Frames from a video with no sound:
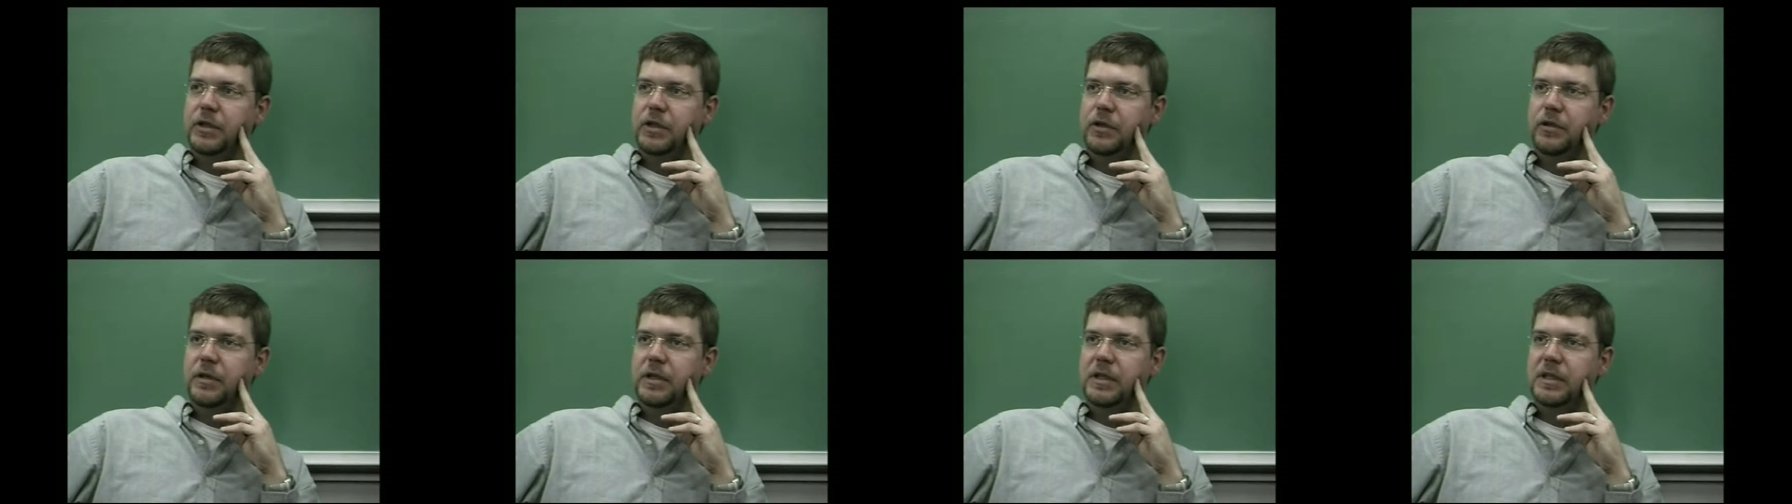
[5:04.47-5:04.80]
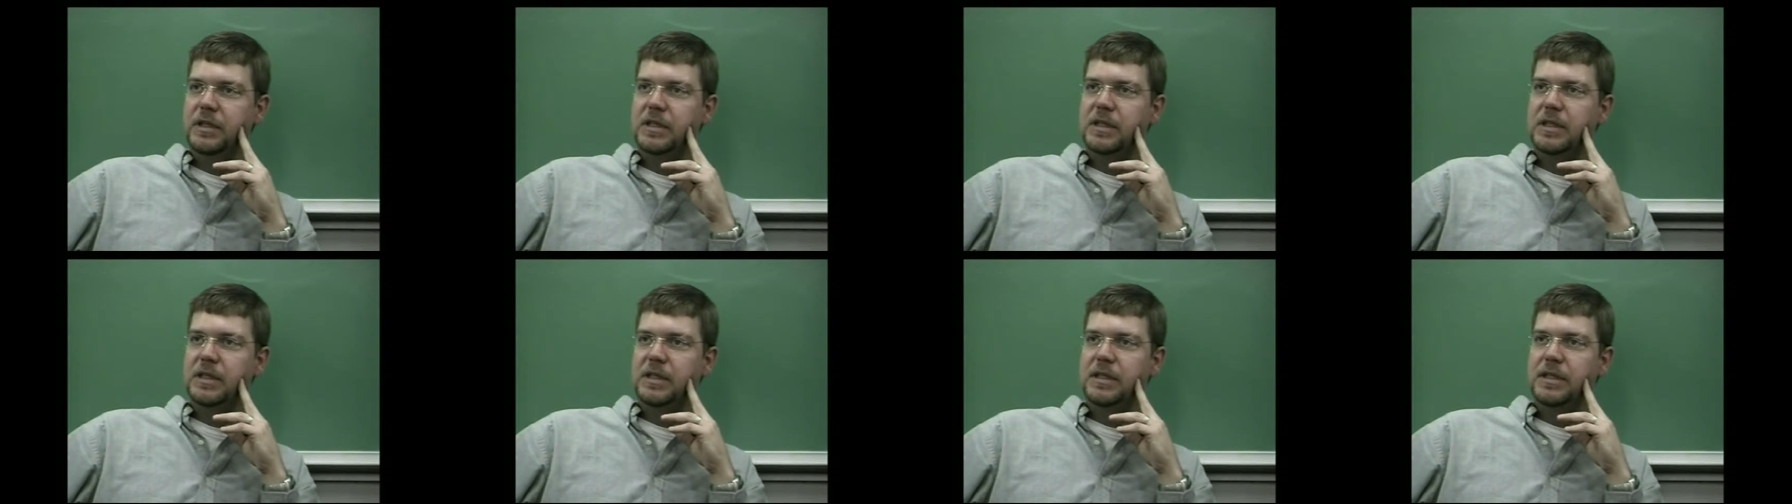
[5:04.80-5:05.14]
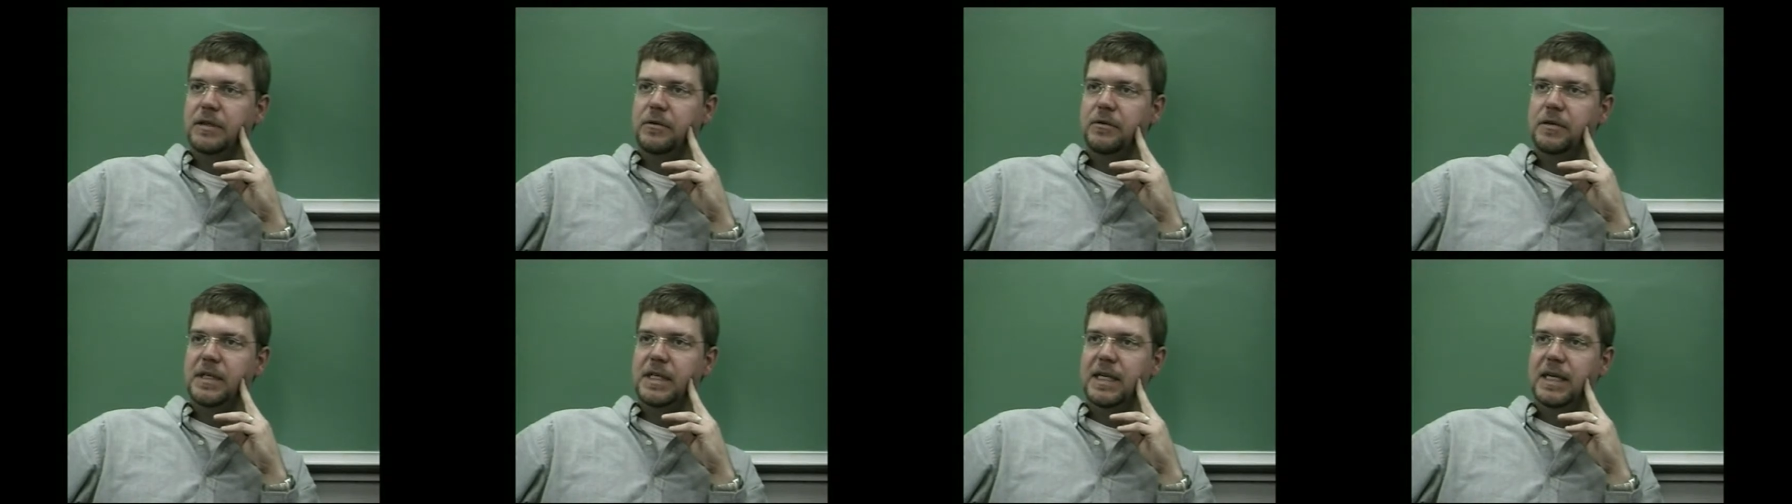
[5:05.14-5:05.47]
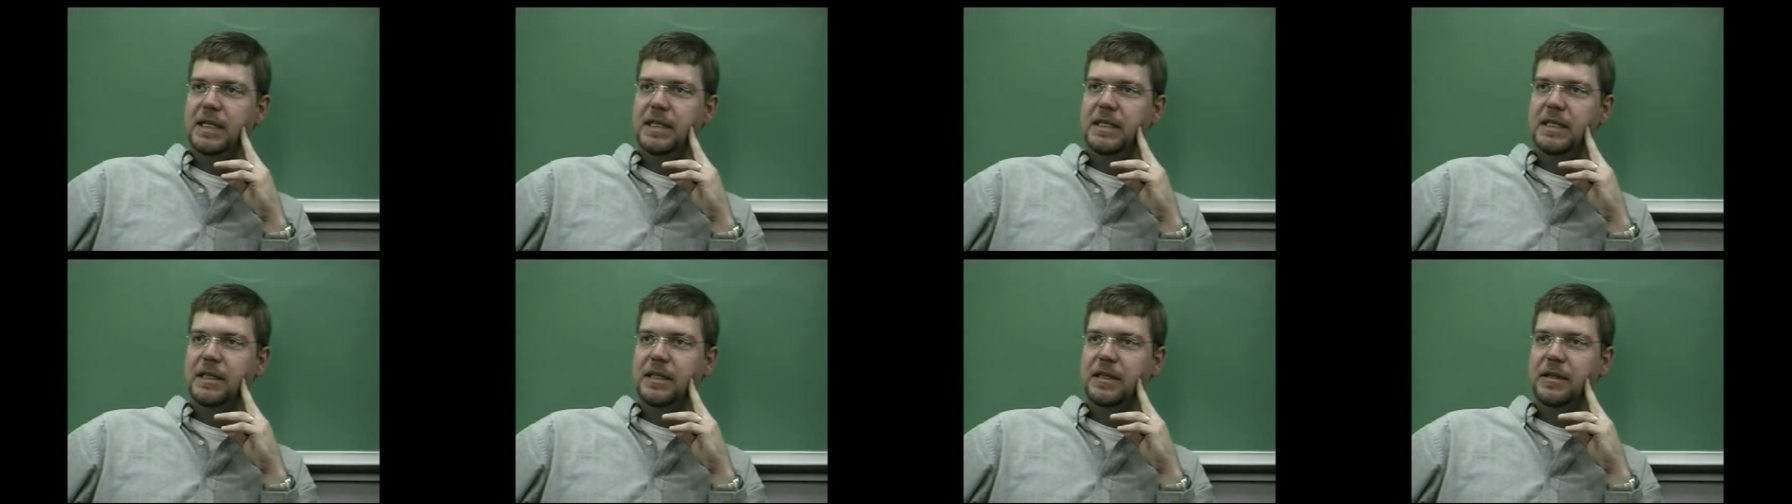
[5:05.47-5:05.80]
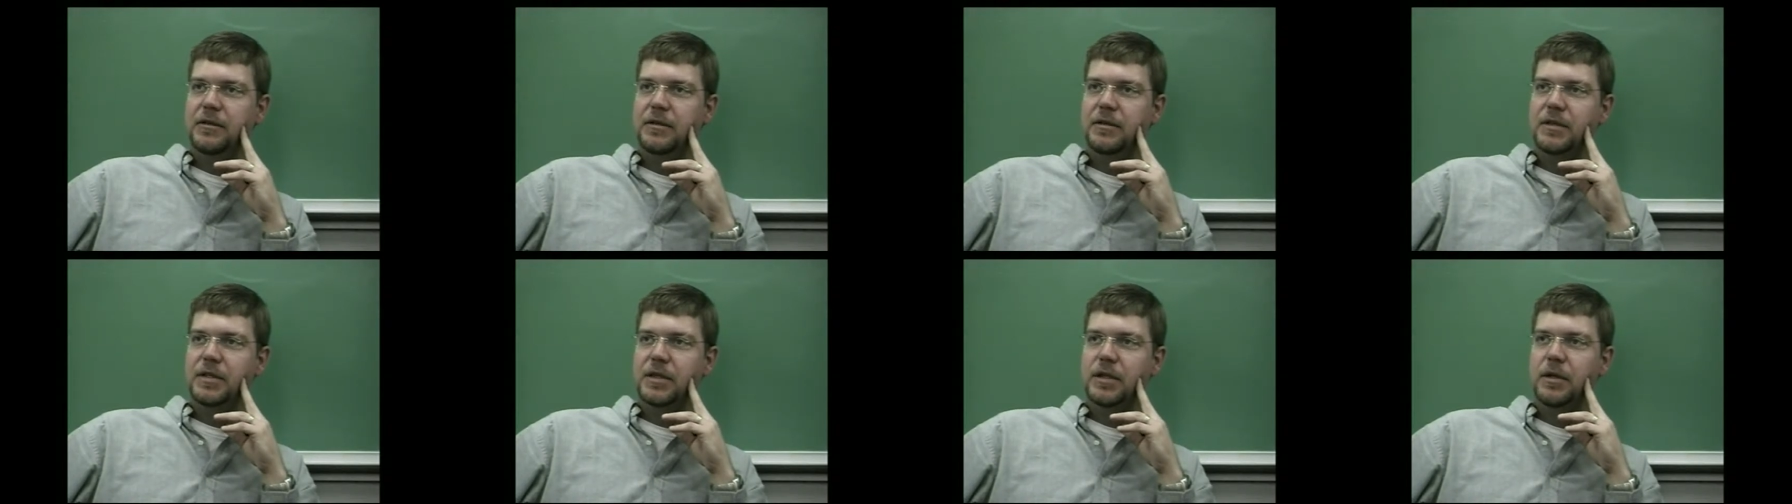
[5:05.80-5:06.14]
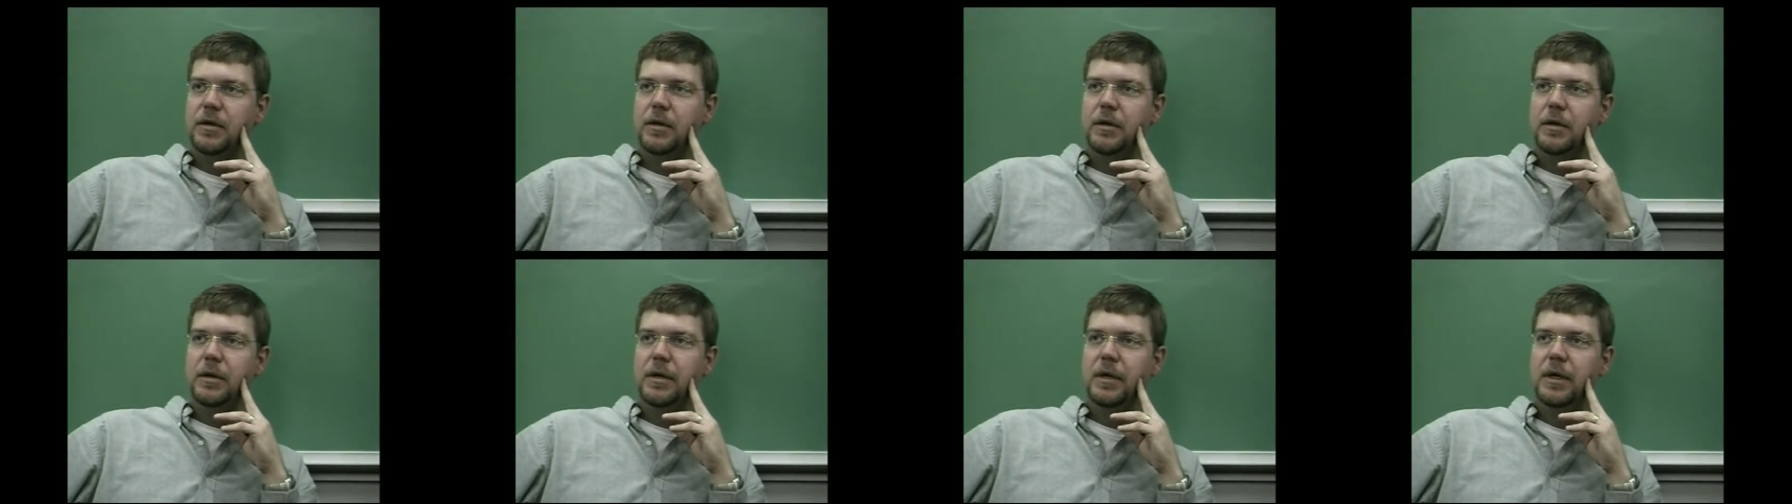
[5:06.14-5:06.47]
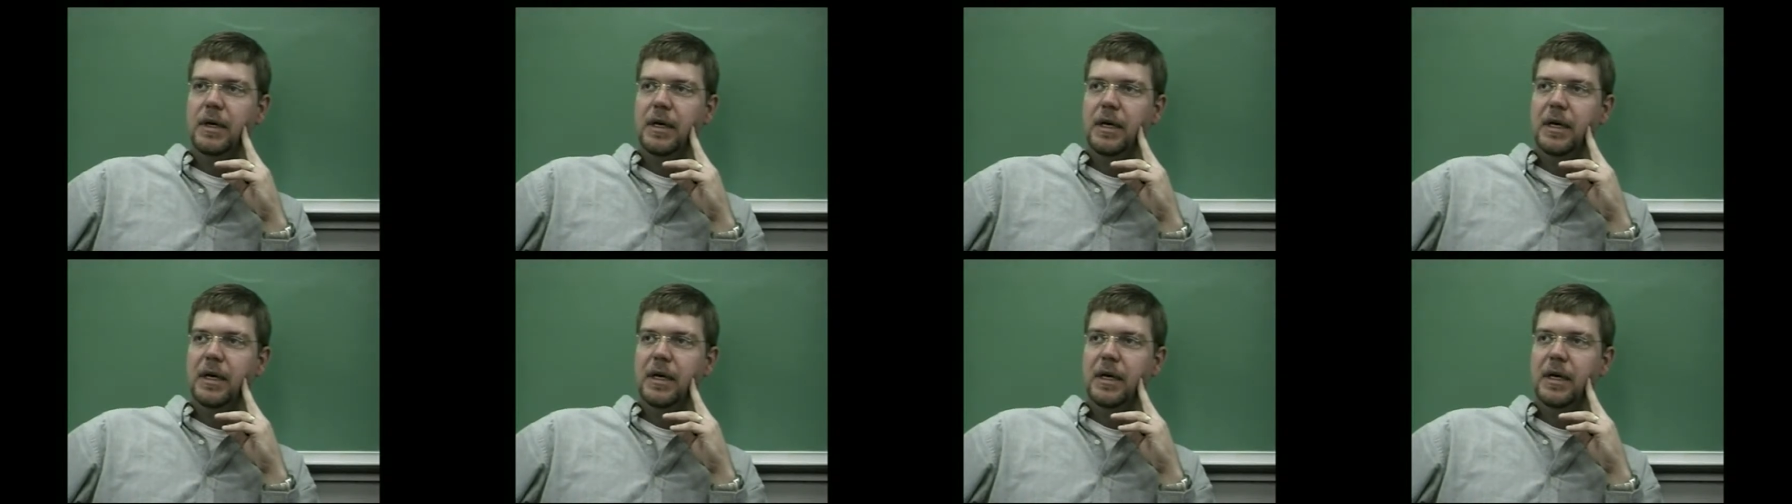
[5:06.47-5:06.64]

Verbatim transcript: Union since he was eighteen years old.